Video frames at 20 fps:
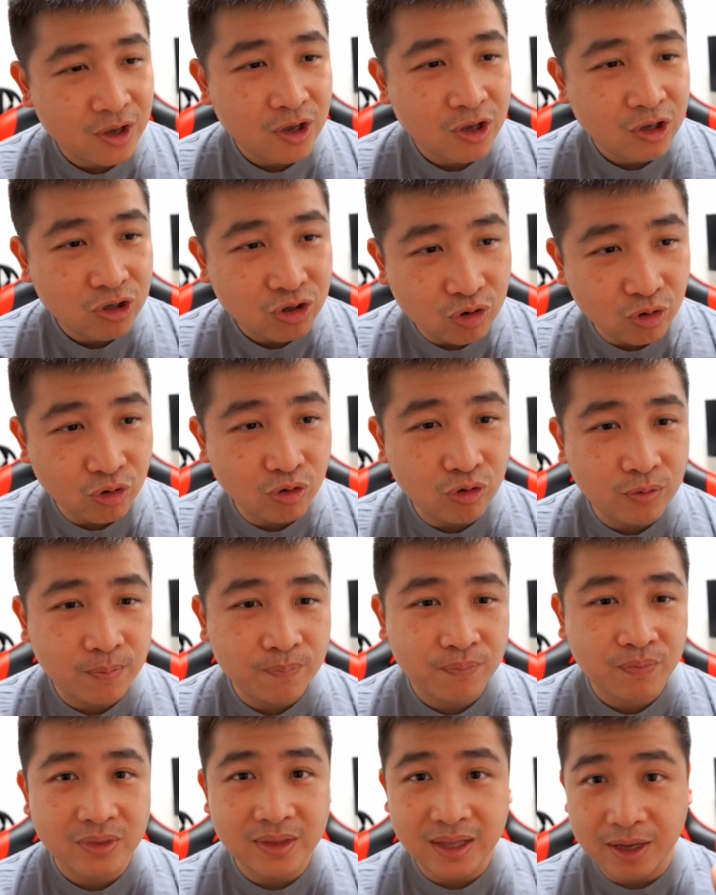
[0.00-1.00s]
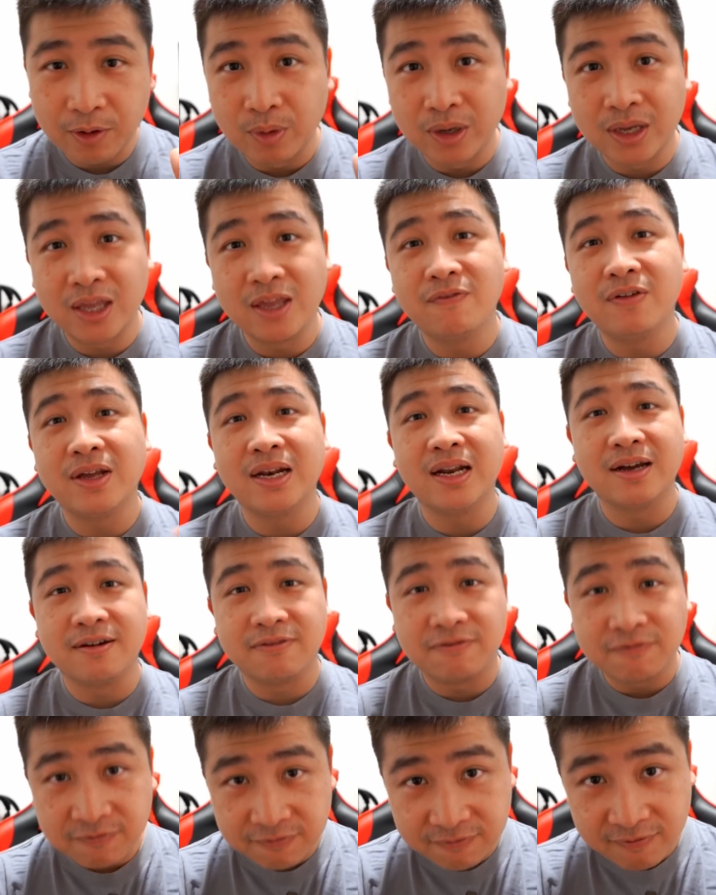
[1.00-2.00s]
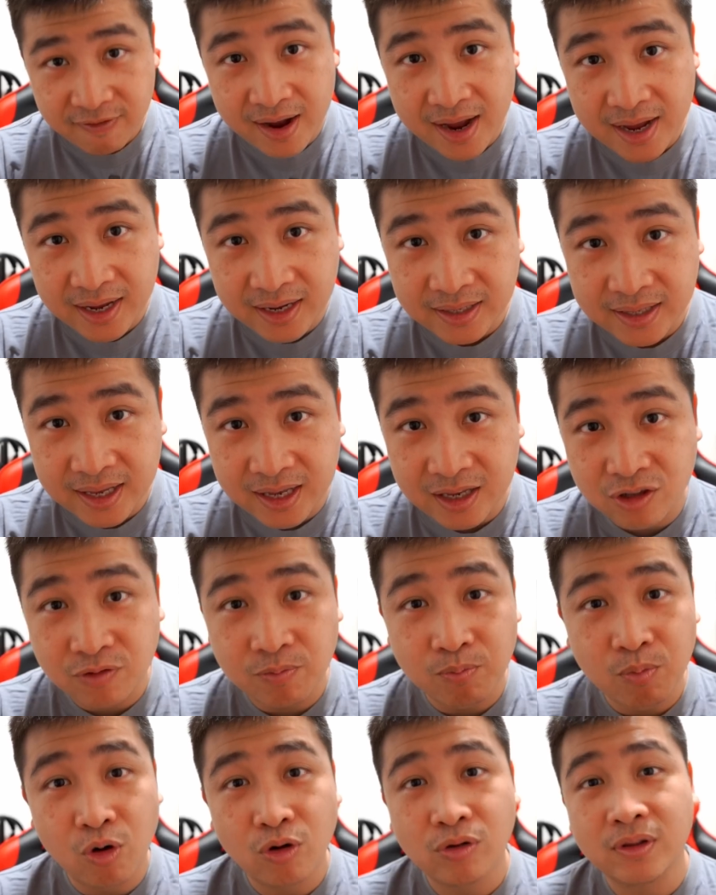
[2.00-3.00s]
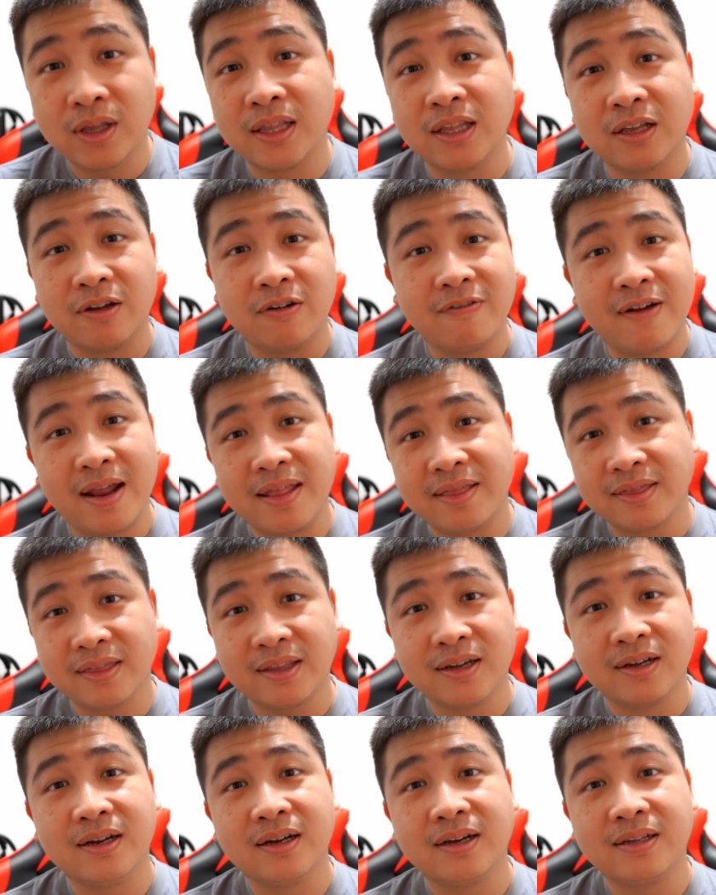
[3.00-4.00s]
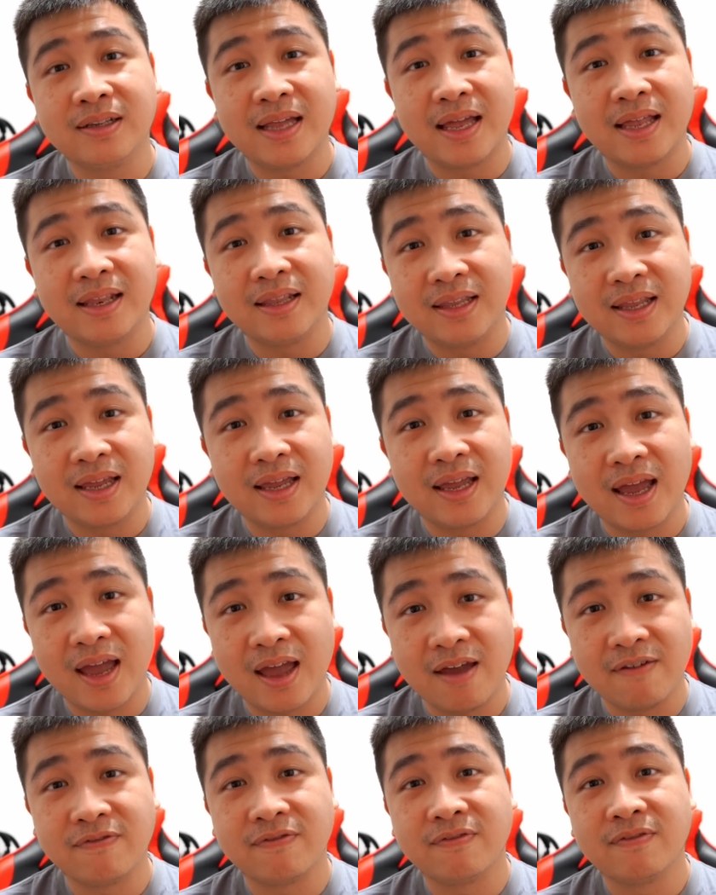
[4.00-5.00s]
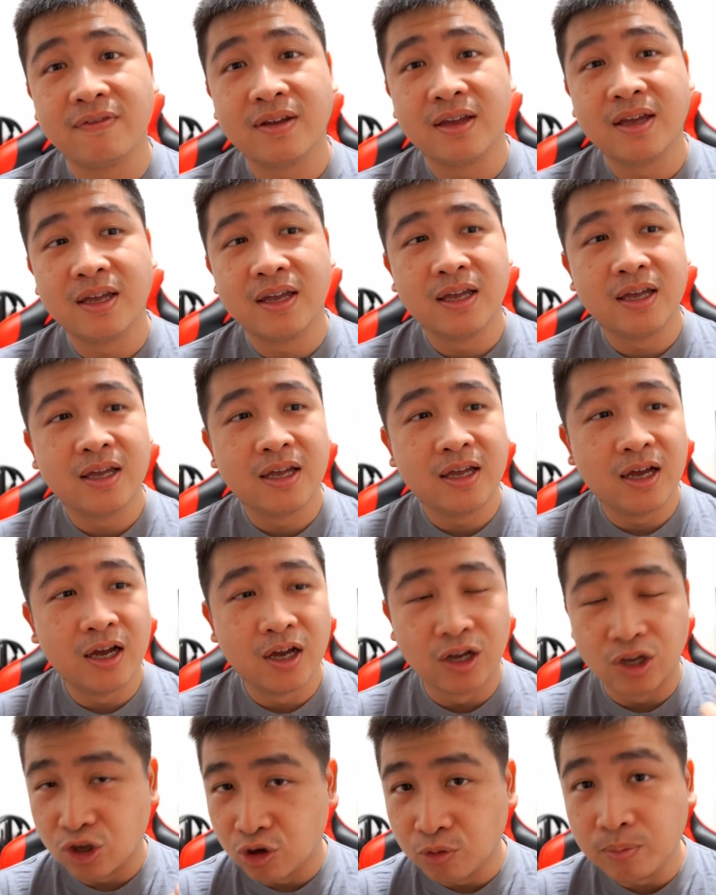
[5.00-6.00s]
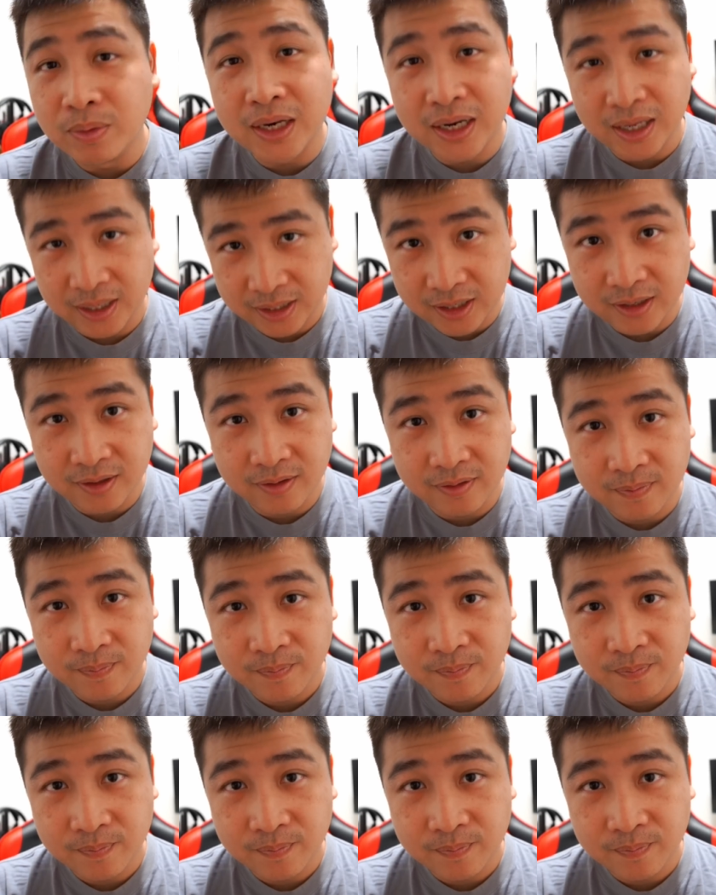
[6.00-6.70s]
So they were given a fine that is more than the rental that they have accumulated.